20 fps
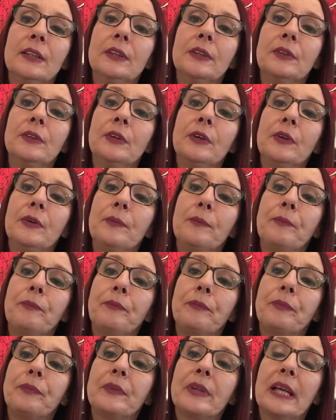Now,
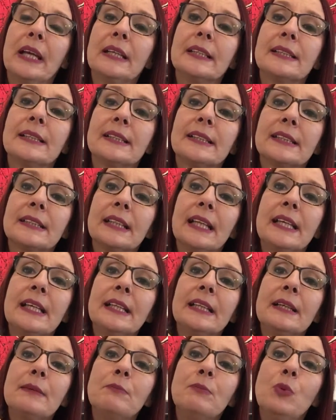it's
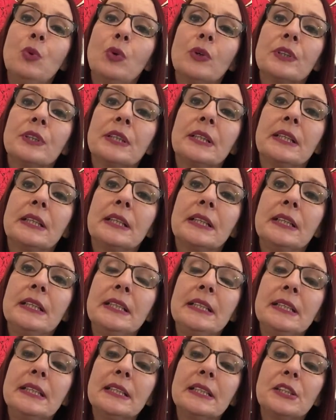slightly more
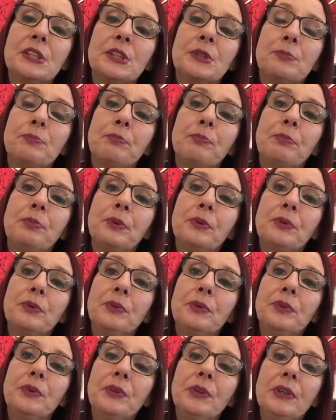greenish
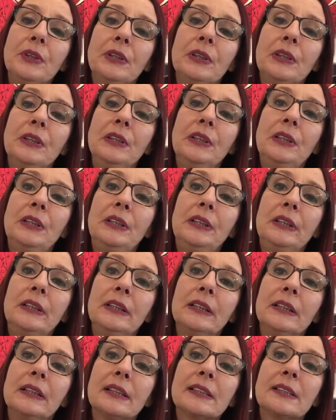blue.
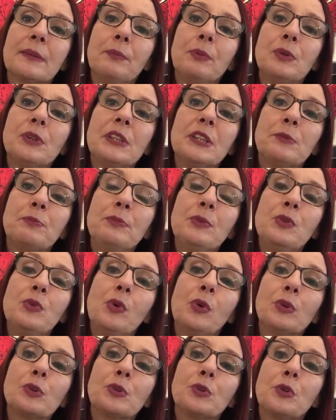I suppose it's
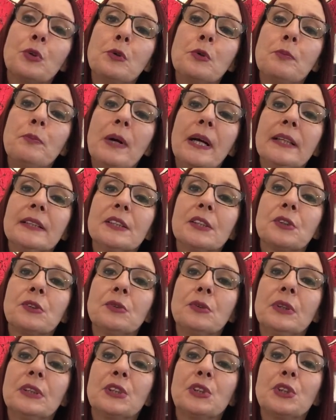not too bad. It's
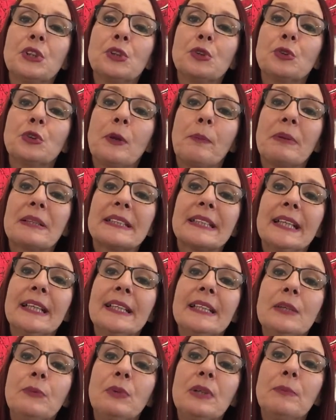not, it's just shown up a
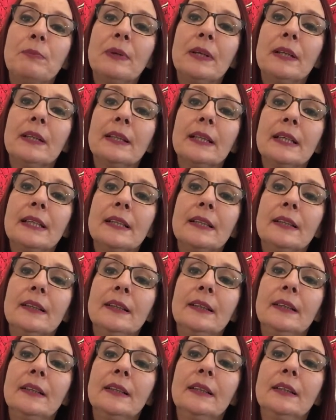tiny wee bit lighter,
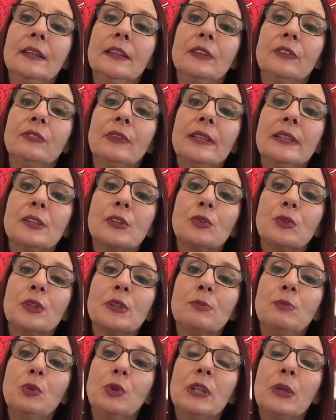right? So it's
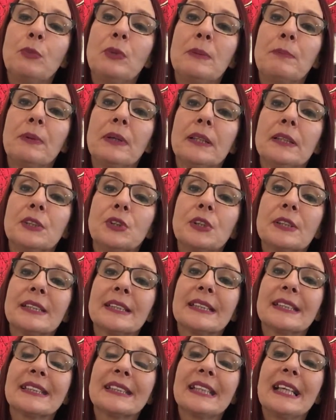more a wee bit, just
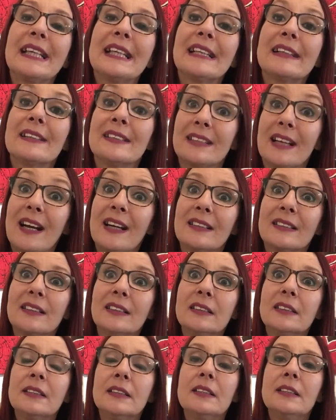slightly darker
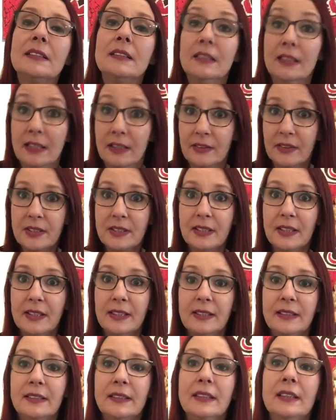green than
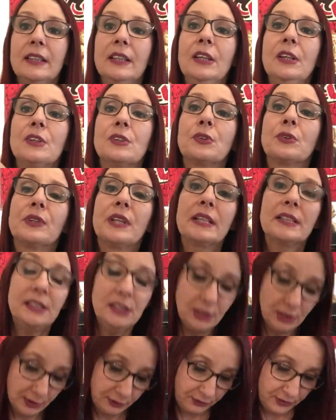that. So this is
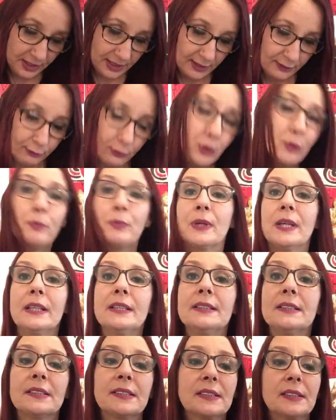the Fairy
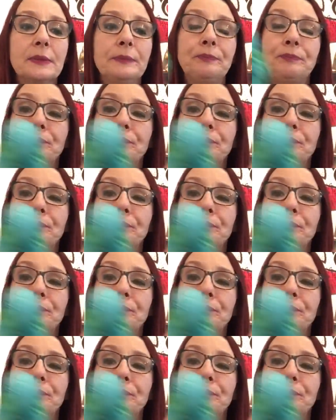Footprints.